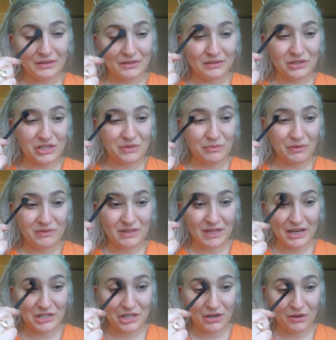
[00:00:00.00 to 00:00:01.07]
just moves the
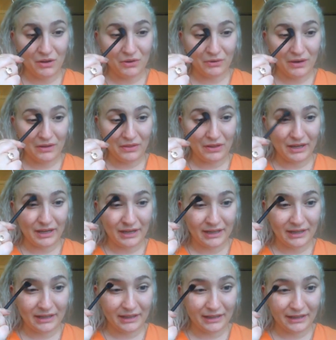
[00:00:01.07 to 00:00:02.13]
eyeshadow all around. Look at
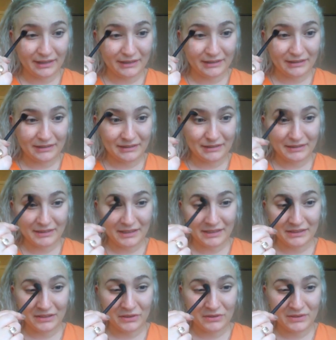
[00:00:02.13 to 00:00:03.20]
it, it
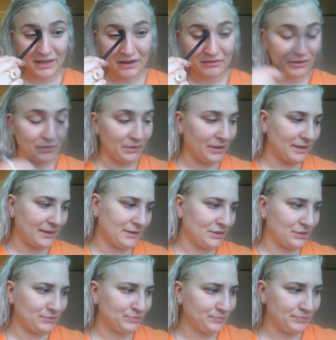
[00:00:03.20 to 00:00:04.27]
goes everywhere. I don't
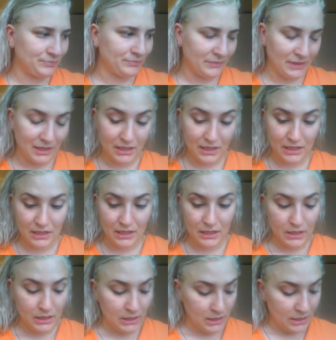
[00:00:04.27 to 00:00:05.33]
know.
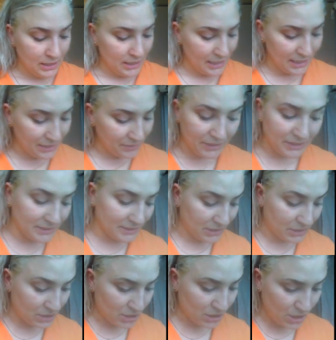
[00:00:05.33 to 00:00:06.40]
Anyways,
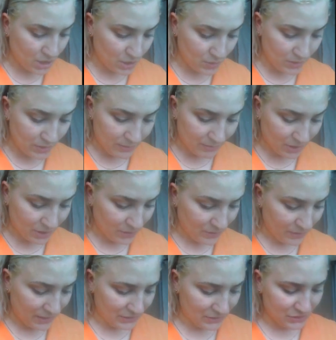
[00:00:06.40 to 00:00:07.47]
so I'm gonna go
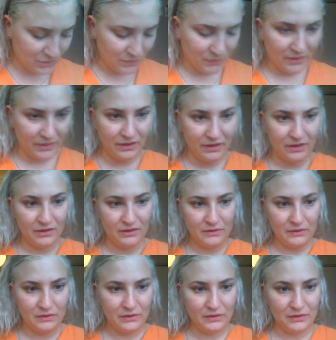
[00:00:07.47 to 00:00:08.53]
in just with
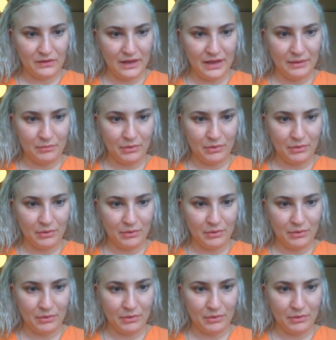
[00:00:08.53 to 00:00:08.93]
light